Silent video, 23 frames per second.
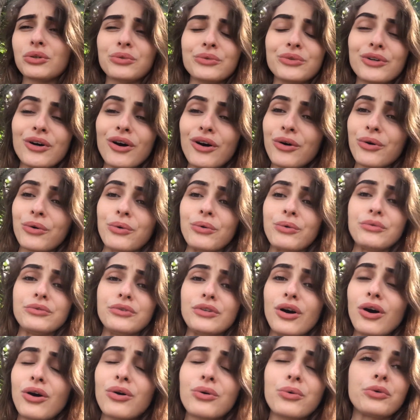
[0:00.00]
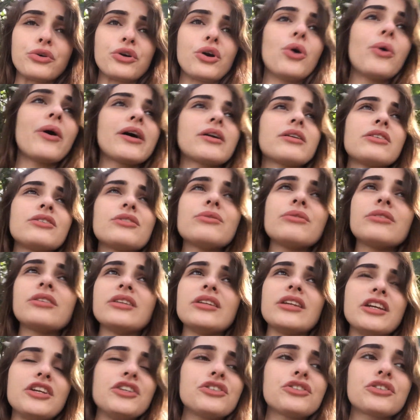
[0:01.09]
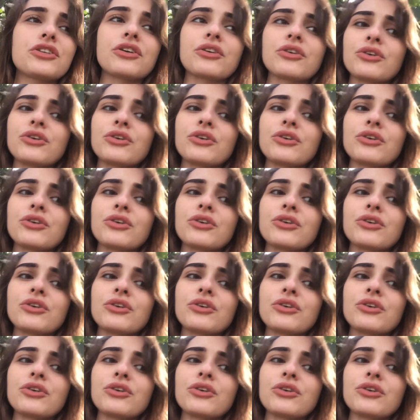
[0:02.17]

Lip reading: No, go out into the nature,